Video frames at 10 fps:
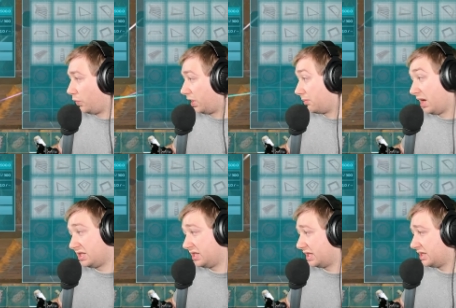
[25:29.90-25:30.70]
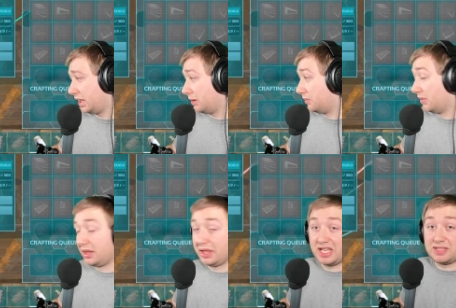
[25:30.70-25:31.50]
We can make 60.
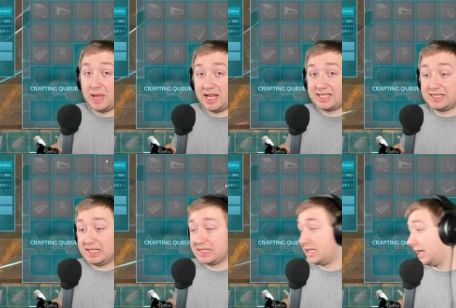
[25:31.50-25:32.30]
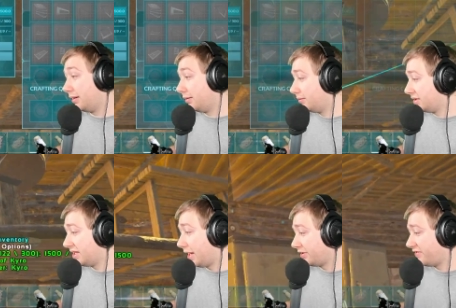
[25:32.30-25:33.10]
Let's make 60.
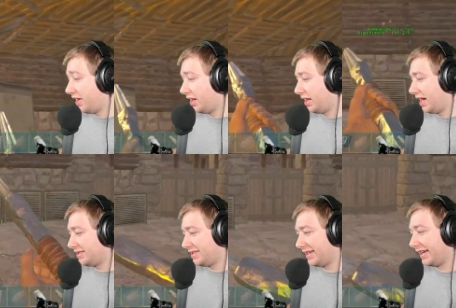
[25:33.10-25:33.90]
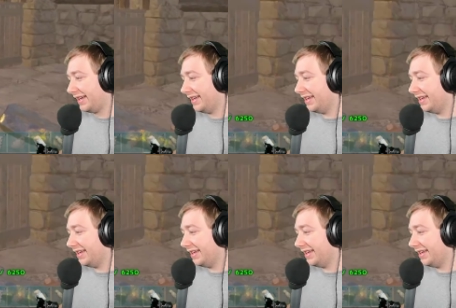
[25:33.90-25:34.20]
Sounds fantastic.